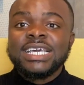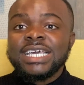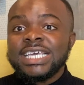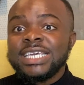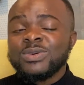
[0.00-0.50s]

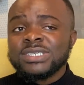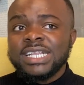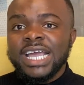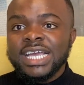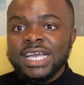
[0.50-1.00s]
He was
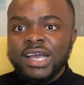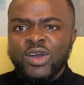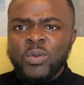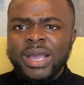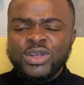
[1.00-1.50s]
like,
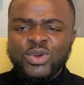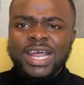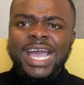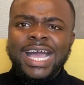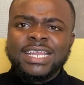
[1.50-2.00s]
oh my God, I
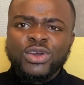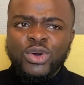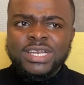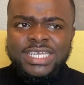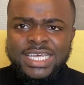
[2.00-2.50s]
had a
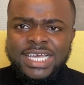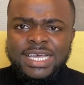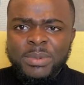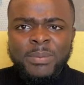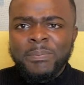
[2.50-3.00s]
colleague
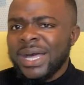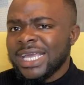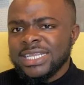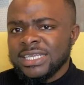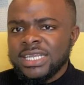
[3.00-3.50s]
back
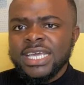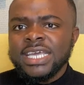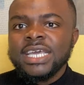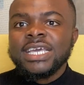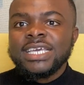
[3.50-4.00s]
in the
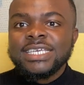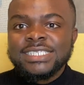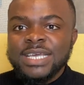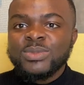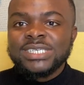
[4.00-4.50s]
day. His
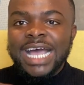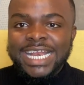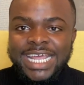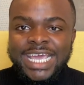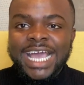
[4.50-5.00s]
name was
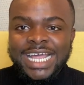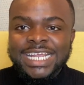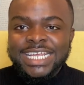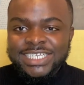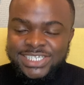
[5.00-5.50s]

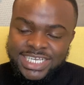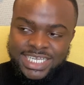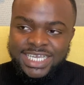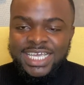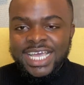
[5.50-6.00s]
Adeniji.
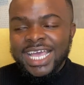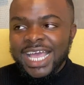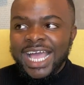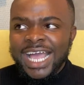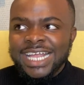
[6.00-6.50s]

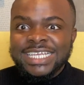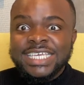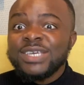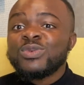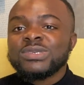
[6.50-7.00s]
And
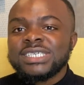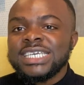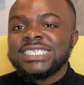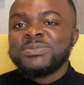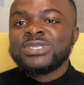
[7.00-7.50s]

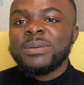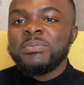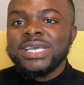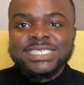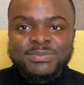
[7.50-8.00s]
he's the most
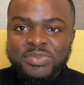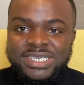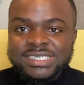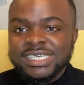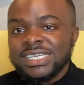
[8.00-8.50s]
amazing
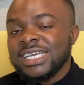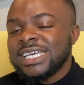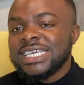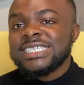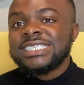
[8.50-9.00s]
person.
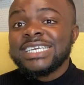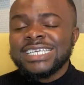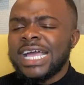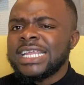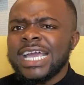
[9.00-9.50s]
He's this,
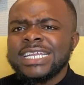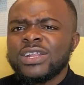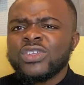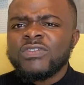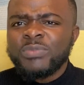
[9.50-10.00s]
and he had a
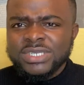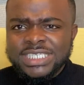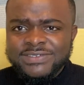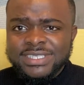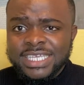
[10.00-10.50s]
lot of
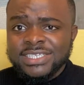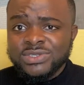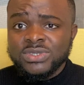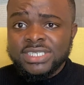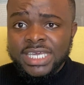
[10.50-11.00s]
positive things
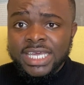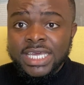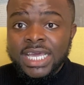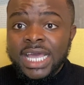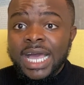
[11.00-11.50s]
to say
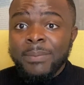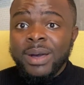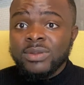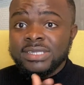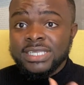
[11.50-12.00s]

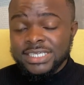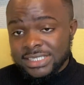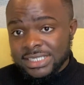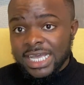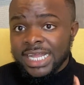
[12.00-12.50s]
about
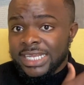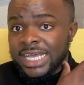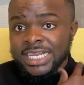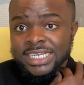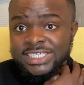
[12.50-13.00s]
this
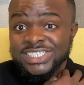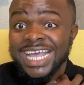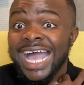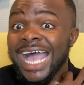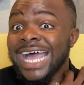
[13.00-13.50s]
Adeniji
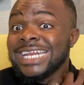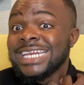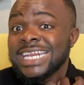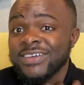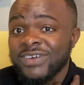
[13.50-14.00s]
that I had
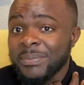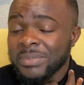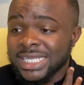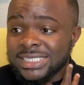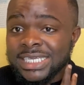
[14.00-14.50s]
never
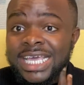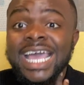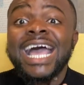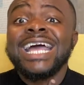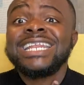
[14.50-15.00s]
met.
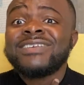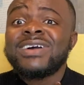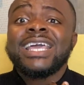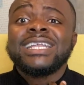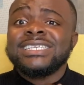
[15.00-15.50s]
I had never
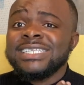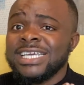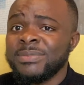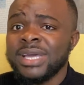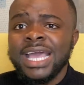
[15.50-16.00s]
heard the
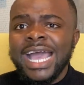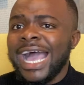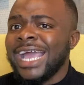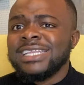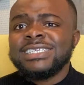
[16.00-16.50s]
name.
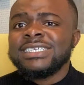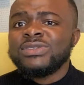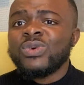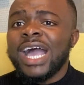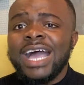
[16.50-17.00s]
I didn't
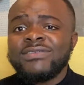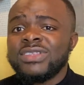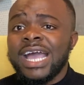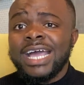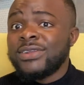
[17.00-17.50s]
know,
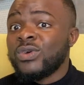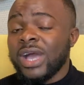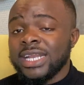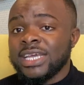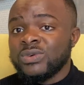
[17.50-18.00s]
I had no
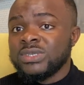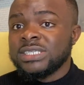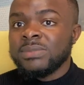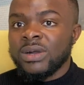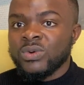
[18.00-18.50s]
idea who this
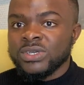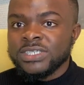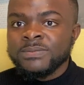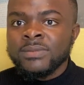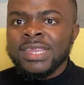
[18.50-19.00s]
man was.
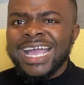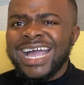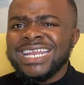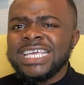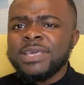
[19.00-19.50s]

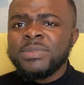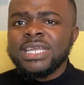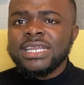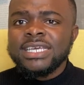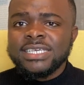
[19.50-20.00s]
And
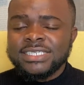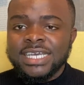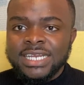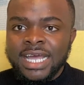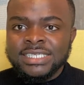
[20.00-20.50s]
immediately he
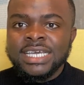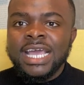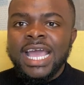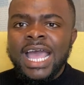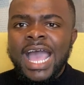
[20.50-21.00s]
said that,
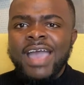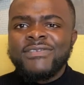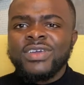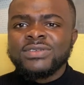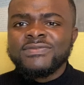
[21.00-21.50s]
I
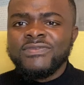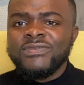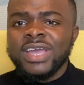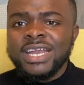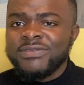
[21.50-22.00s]
felt
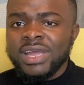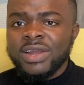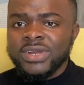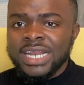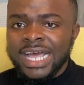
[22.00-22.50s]
very, very
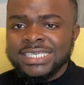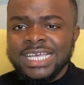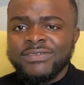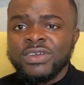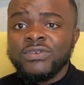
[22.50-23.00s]
relaxed.
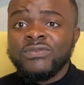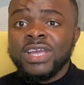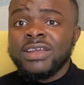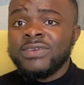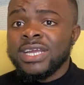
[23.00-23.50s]
I felt
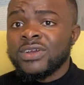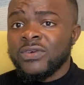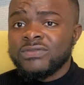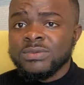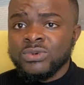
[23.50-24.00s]
very, very
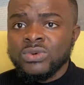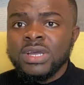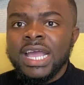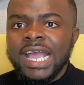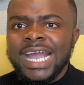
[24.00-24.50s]
comfortable.
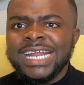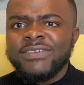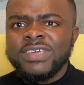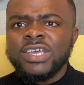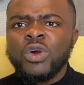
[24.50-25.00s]
And
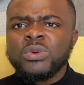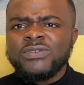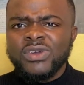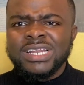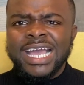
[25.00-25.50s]
it almost
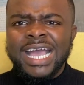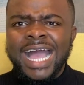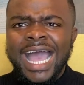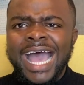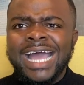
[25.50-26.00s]
felt like
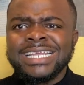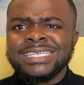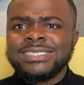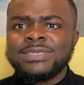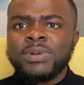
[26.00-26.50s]
I had a
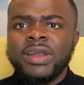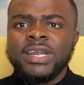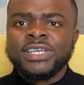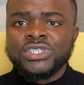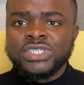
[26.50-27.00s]
deeper
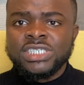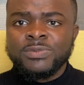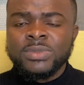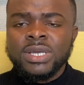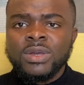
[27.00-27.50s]
relationship
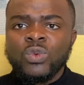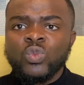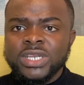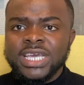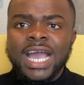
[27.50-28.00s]

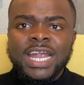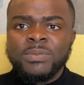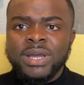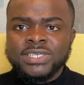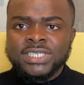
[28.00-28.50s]
with the hiring
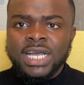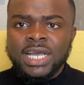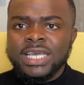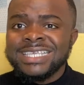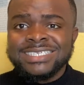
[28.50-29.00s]
manager
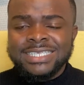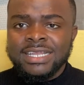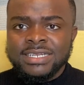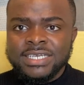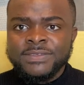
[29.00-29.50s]

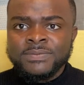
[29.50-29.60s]
instantly.